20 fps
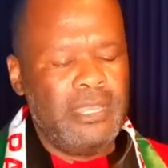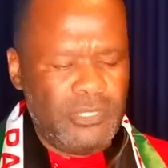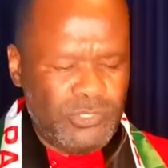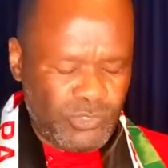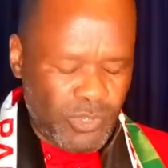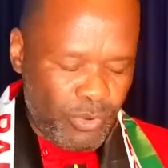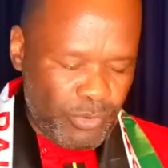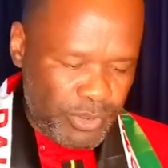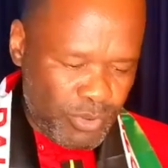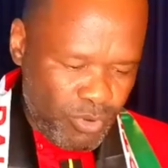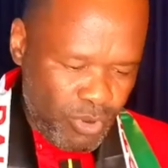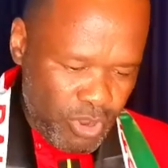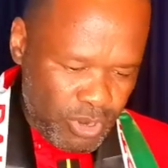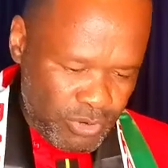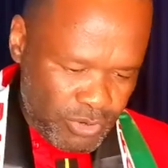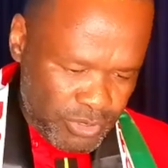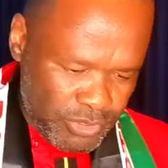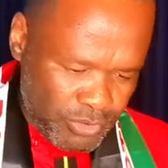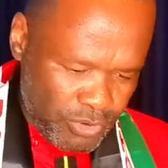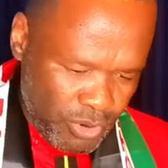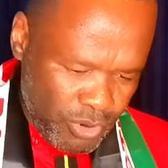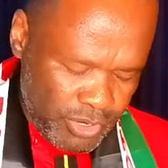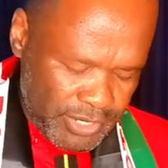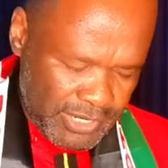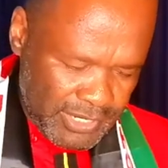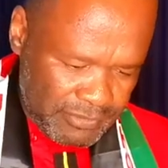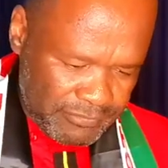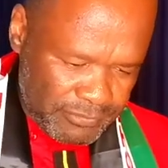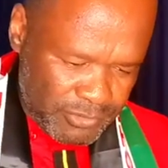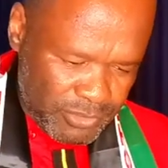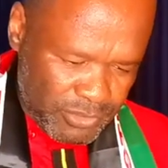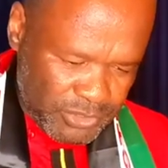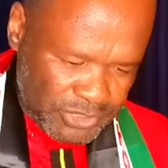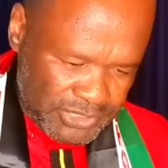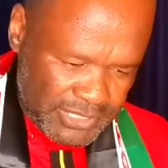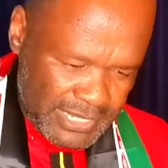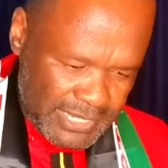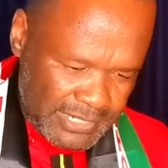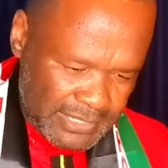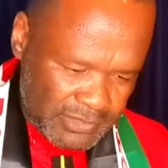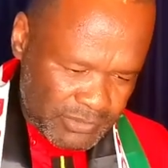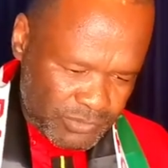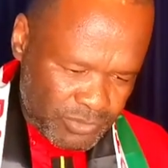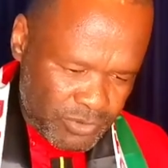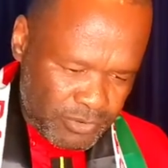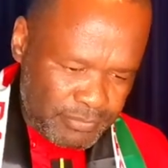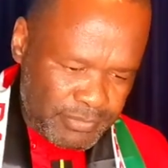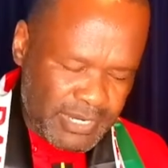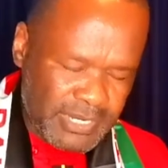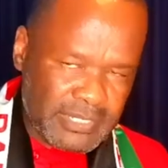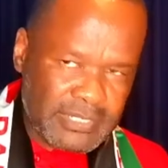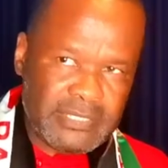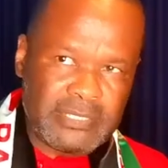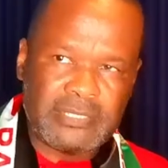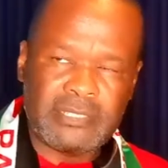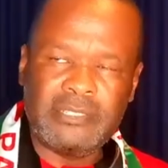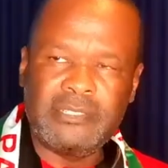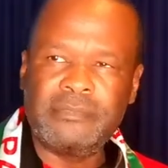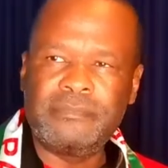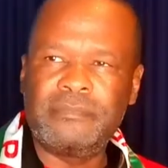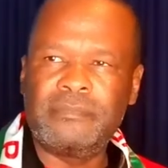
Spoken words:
So we call on all revolutionaries, comrades,